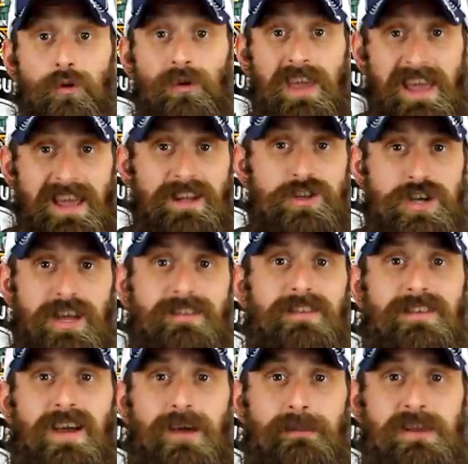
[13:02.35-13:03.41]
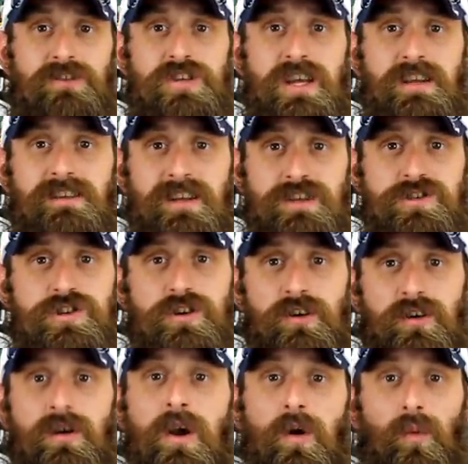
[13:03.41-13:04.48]
You can check the timing chain
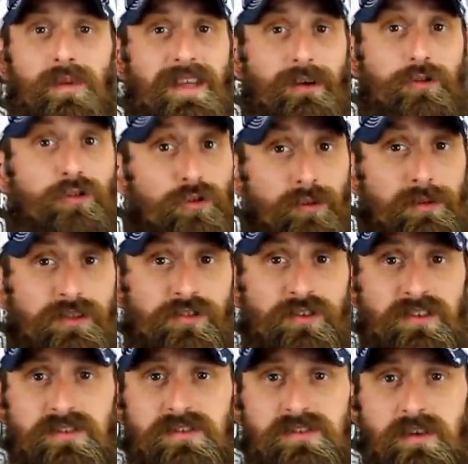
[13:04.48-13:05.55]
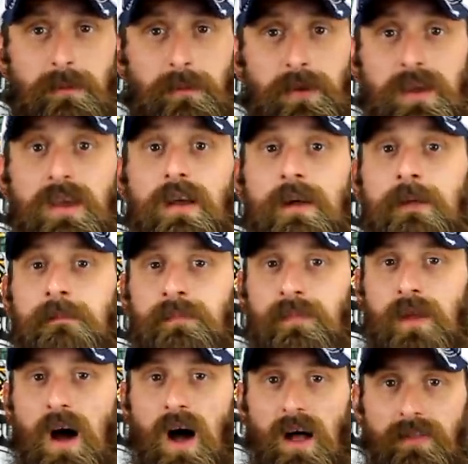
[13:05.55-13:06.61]
tensioner without too much disassembly.
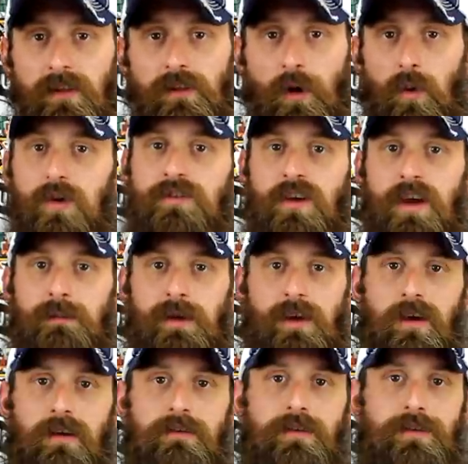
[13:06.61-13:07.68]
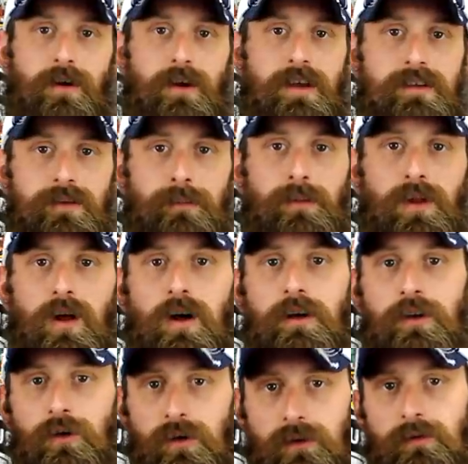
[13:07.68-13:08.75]
On the lower timing cover, there is a
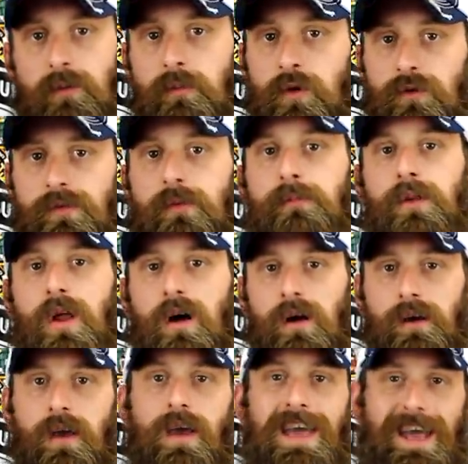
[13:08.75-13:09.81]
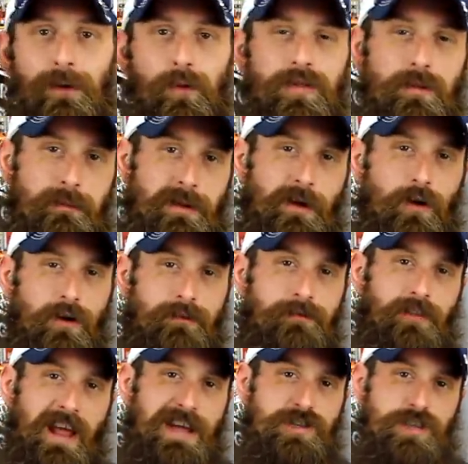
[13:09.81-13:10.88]
plug. You can remove the plug, and with a mirror and
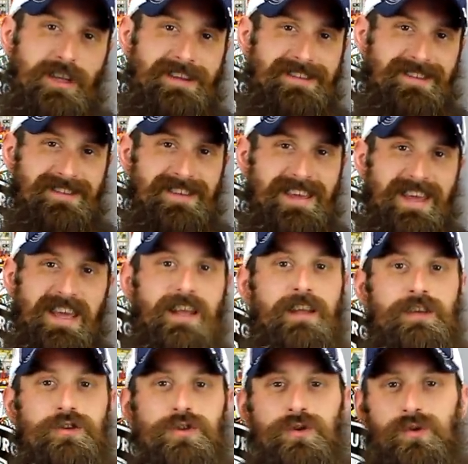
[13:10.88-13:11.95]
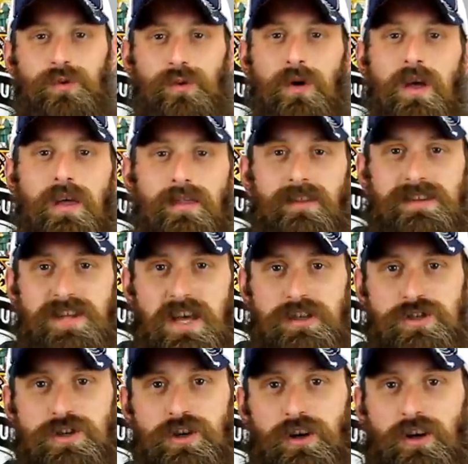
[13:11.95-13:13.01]
flashlight, see into the
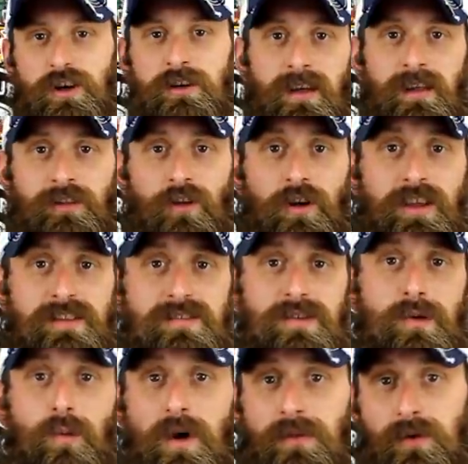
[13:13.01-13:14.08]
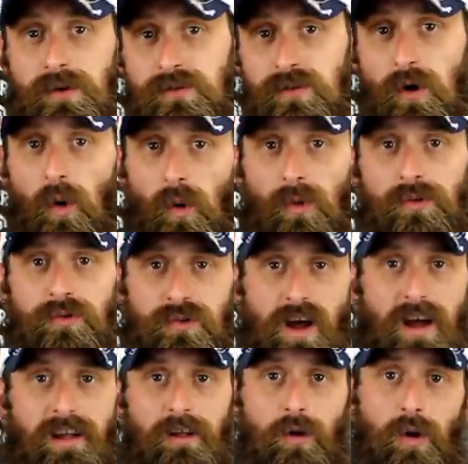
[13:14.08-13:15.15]
tensioner and look and see whether it's the old
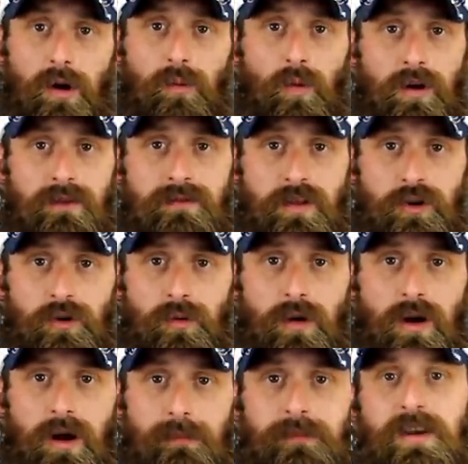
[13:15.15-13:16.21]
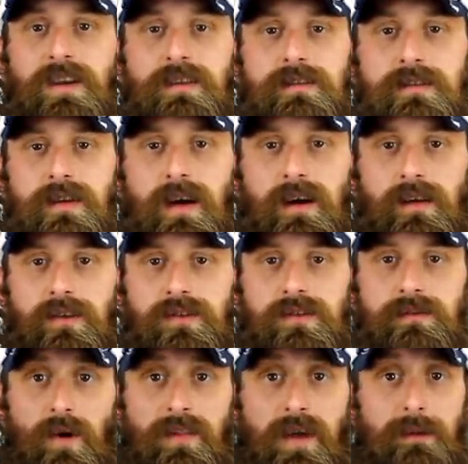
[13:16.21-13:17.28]
style or one of the newer updated styles.
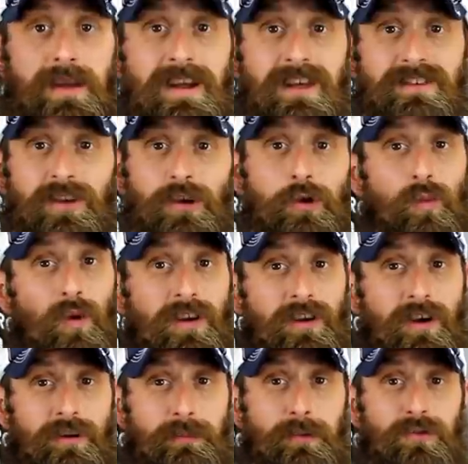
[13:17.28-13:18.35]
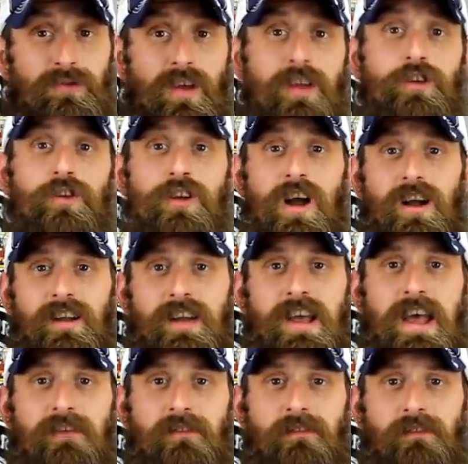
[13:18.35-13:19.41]
While that may not tell you 100% you're not gonna
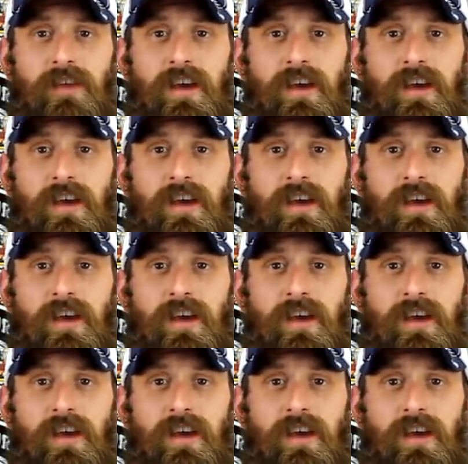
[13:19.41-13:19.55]
have a